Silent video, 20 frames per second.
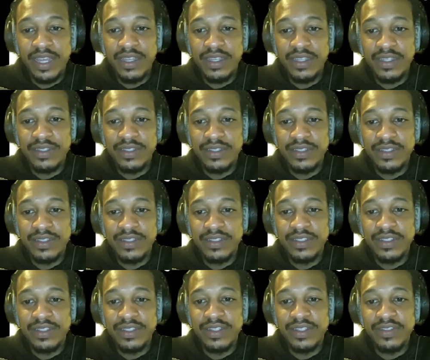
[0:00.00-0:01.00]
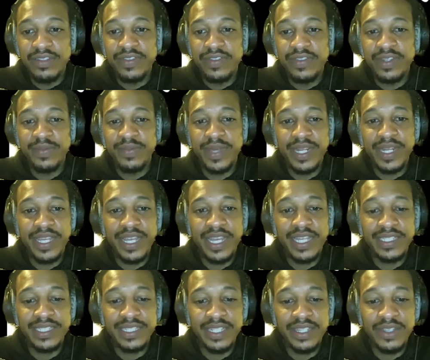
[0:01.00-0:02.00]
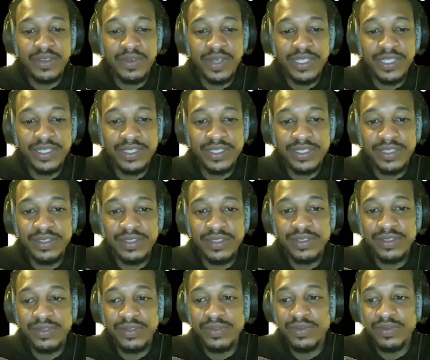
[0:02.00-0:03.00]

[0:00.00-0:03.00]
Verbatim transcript: Uh, if anybody has any questions,